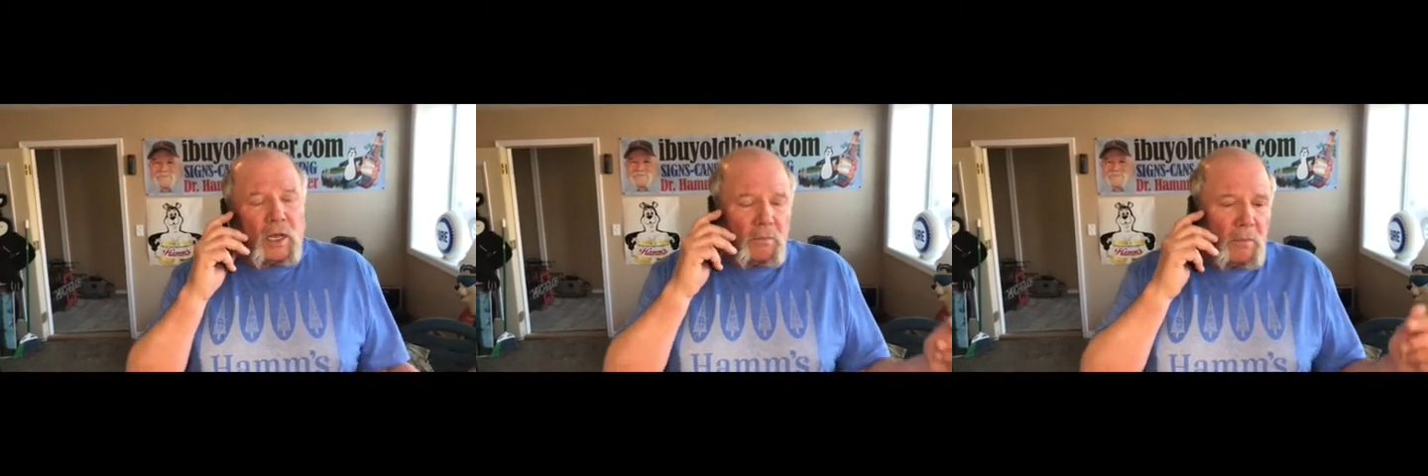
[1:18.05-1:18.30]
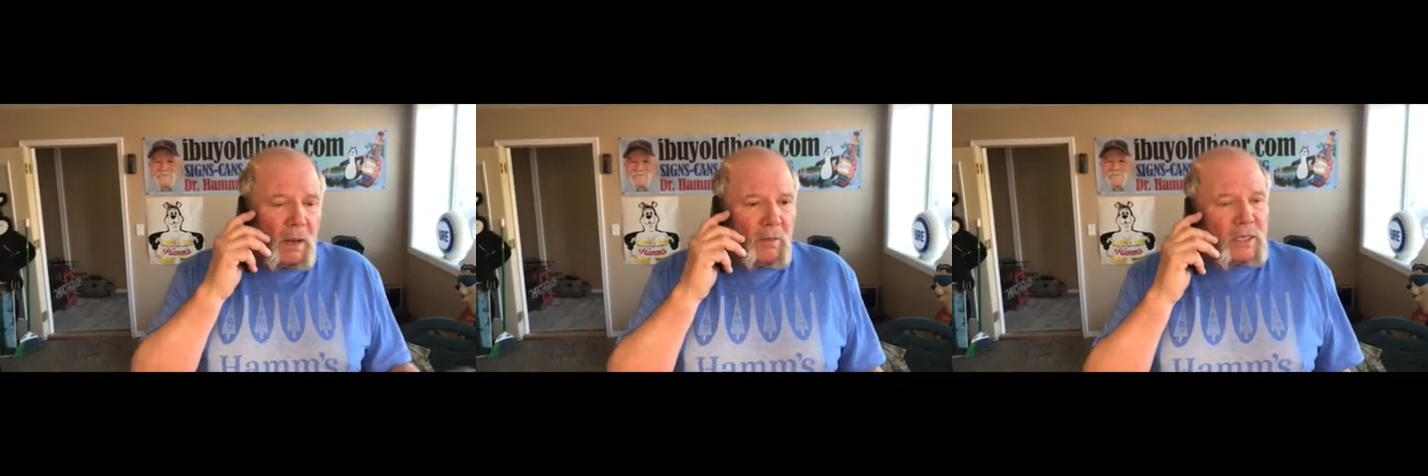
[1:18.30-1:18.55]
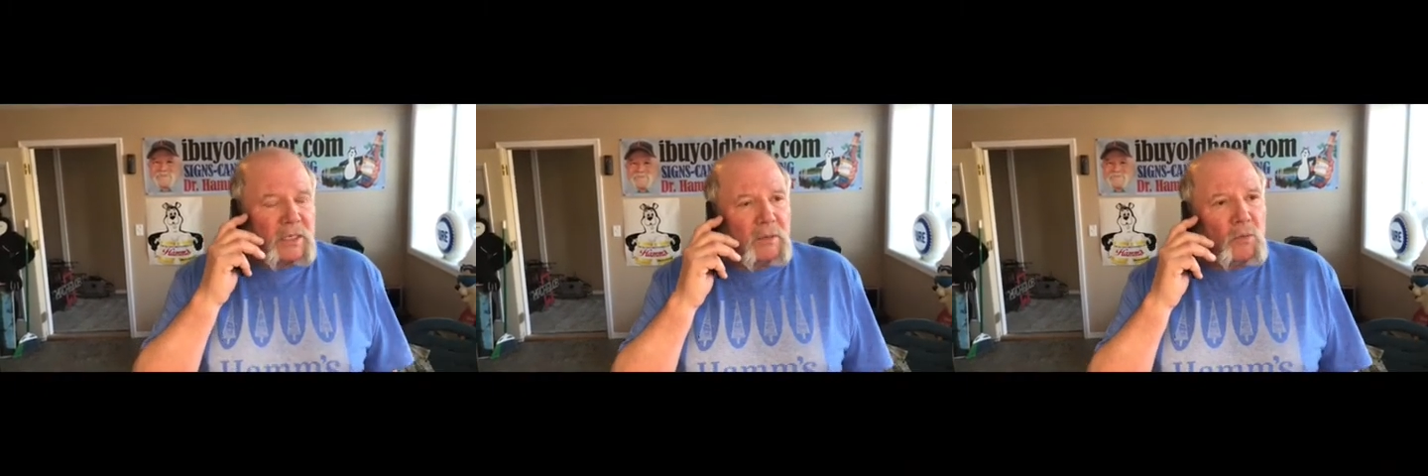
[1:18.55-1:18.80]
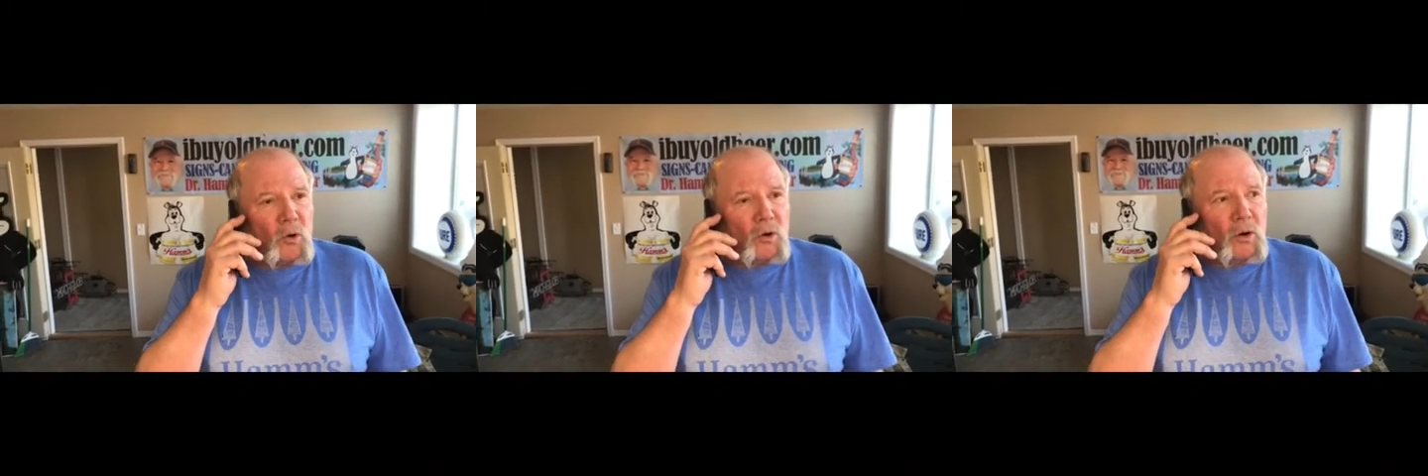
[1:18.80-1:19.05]
and maybe it's the
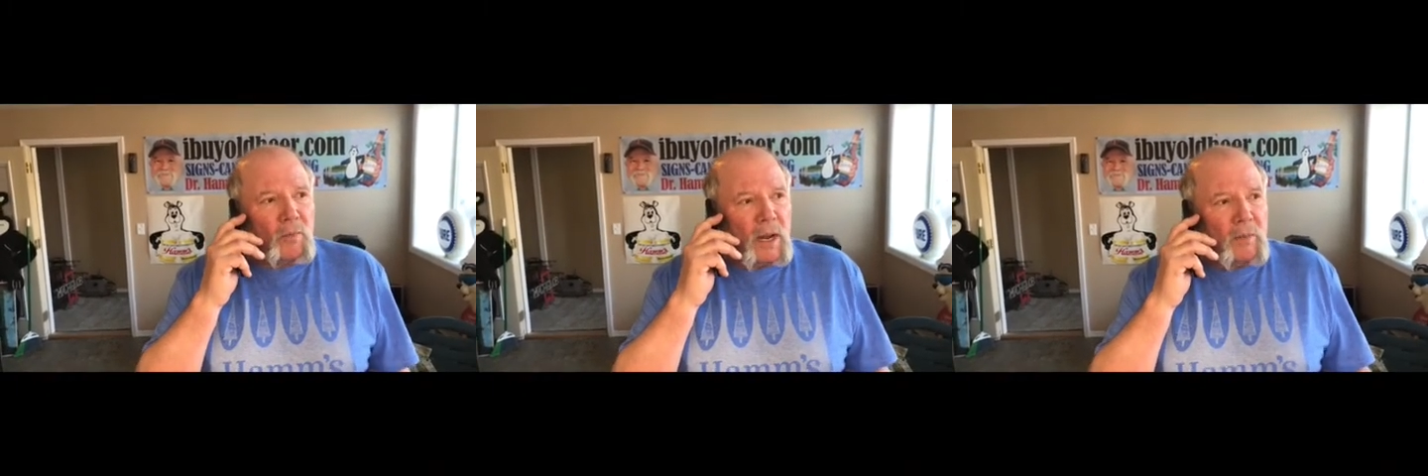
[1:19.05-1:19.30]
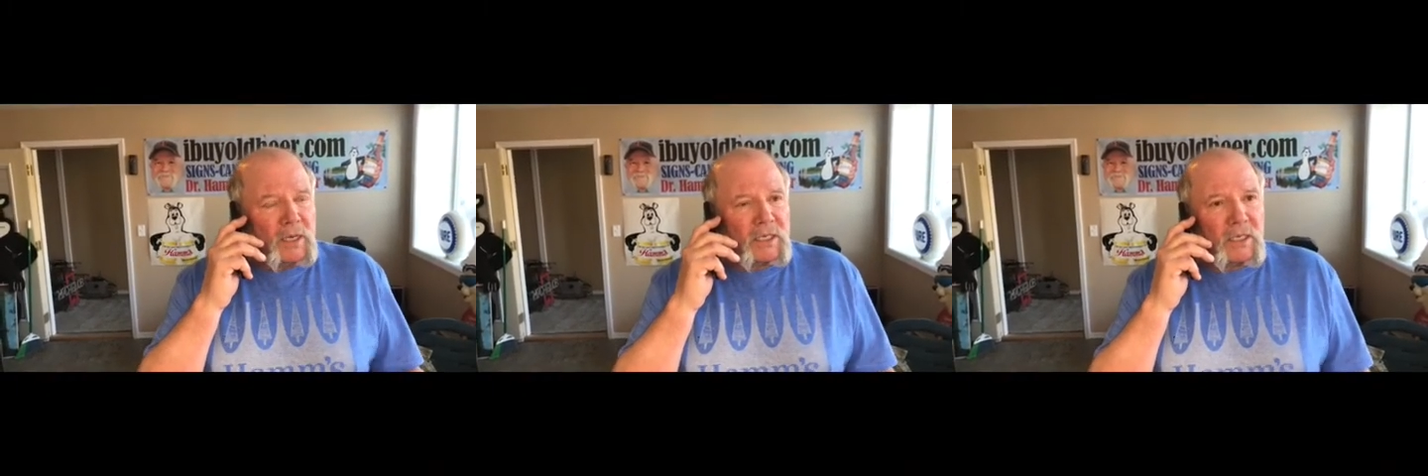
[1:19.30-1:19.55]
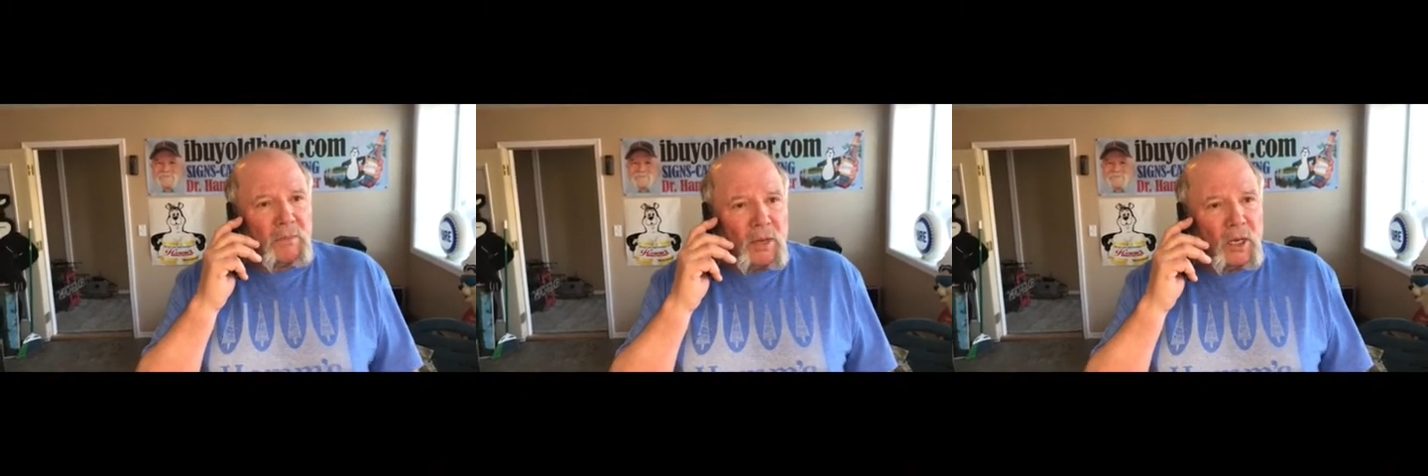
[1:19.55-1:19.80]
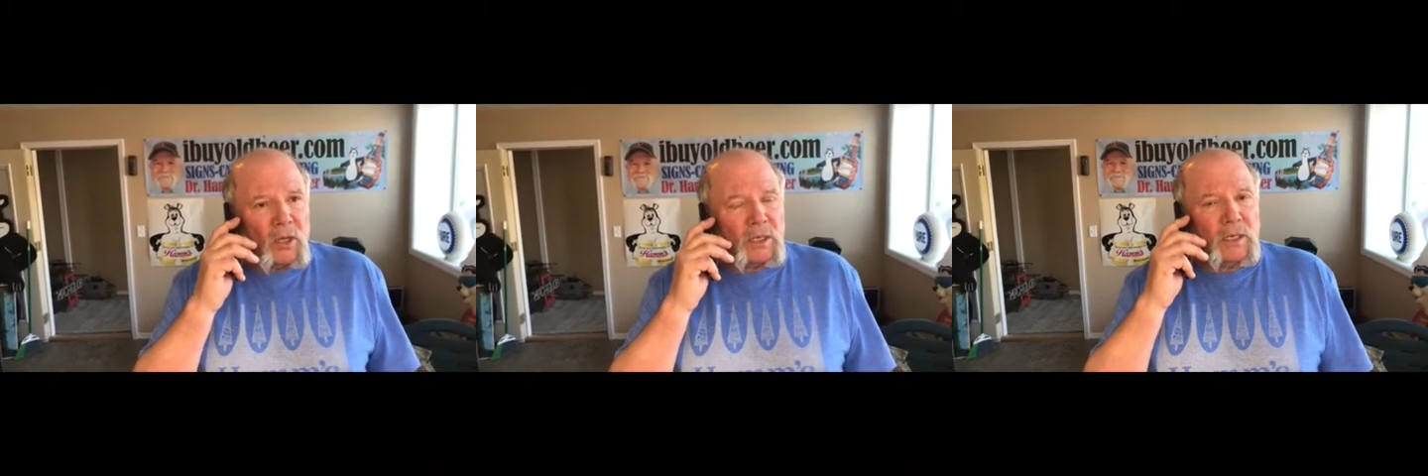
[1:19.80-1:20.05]
motor, maybe it's the
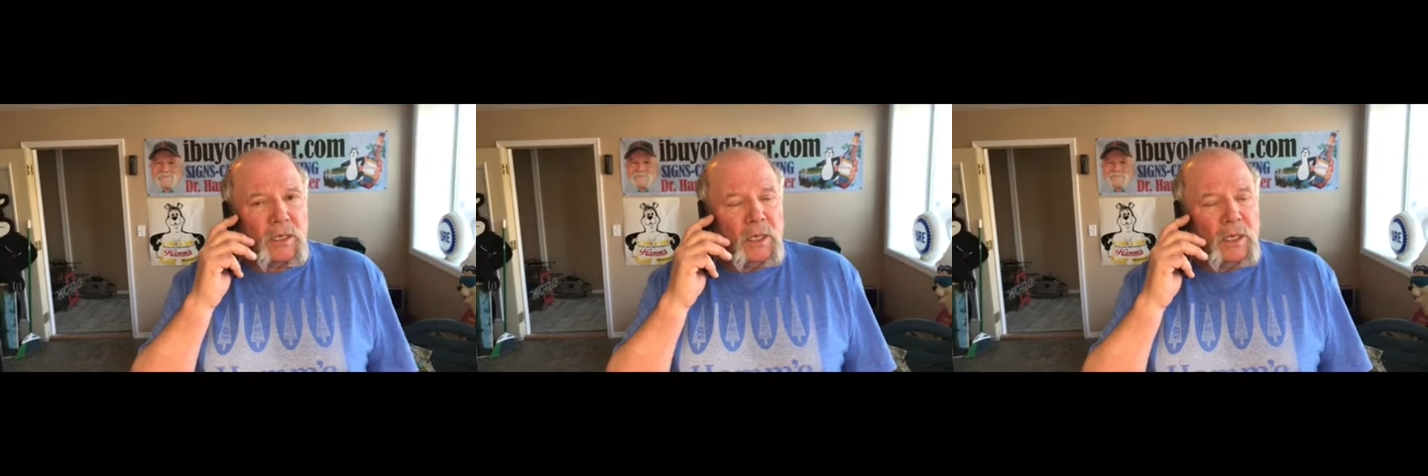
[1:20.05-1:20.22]
belt.